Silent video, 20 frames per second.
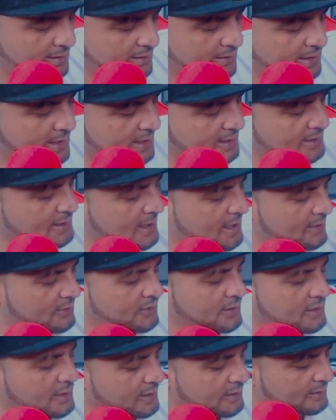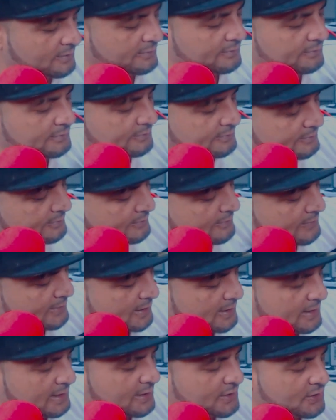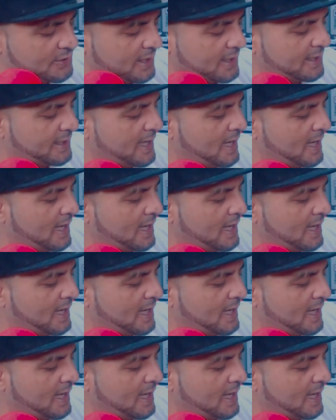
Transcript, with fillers: that sounds good. Let's check it